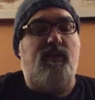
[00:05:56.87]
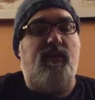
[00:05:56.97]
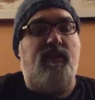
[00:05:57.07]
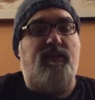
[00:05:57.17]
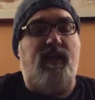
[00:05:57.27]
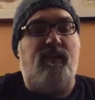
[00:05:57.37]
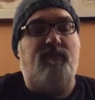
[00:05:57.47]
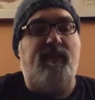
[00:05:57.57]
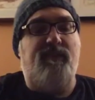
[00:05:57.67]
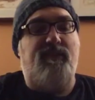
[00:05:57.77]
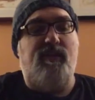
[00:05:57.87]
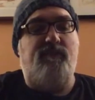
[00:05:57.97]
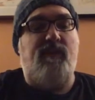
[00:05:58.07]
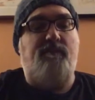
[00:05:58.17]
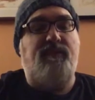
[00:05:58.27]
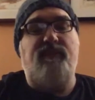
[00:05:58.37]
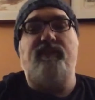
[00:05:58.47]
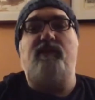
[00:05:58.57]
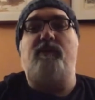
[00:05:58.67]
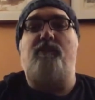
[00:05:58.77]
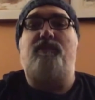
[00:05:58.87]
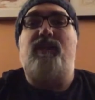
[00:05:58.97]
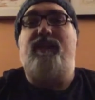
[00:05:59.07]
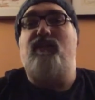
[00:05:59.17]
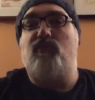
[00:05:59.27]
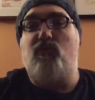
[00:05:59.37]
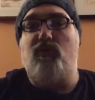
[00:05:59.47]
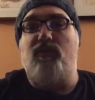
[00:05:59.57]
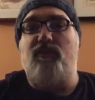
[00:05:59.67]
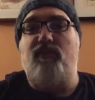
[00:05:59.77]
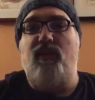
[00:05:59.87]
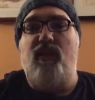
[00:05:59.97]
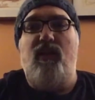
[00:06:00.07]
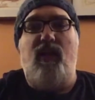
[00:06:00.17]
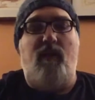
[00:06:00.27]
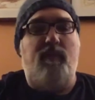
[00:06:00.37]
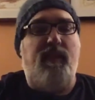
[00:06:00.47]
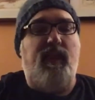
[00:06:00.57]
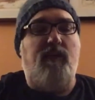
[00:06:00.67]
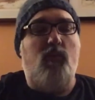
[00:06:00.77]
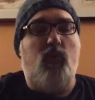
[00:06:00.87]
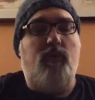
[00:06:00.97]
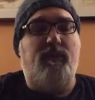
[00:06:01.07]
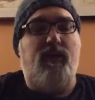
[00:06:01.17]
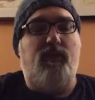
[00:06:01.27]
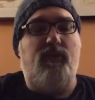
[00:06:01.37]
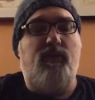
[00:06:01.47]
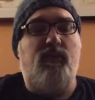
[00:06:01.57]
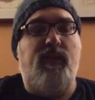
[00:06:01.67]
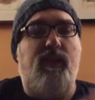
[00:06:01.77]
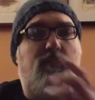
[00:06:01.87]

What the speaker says: it allows me, instead of having to think about playing chords, I'm thinking more about, okay,